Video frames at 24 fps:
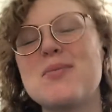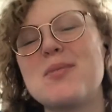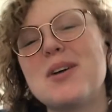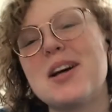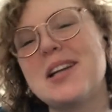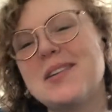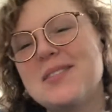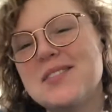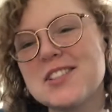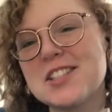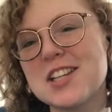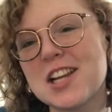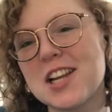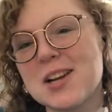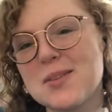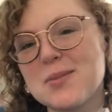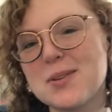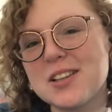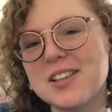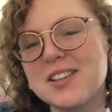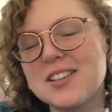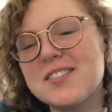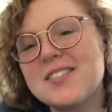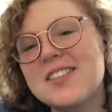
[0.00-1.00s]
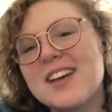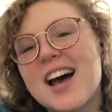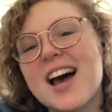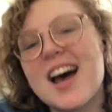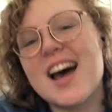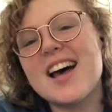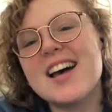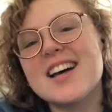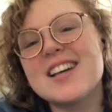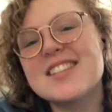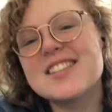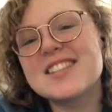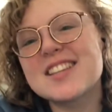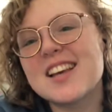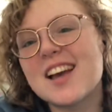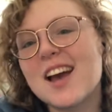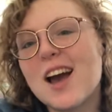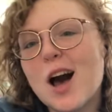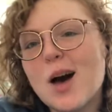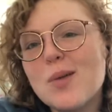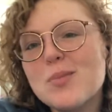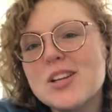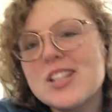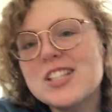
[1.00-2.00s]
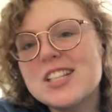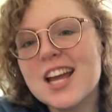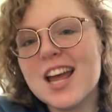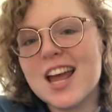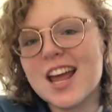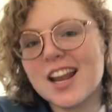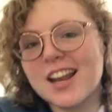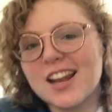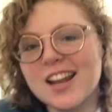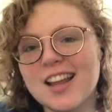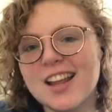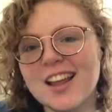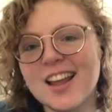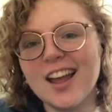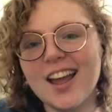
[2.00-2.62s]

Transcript: My name is Jenna, but you guys can call me Jen.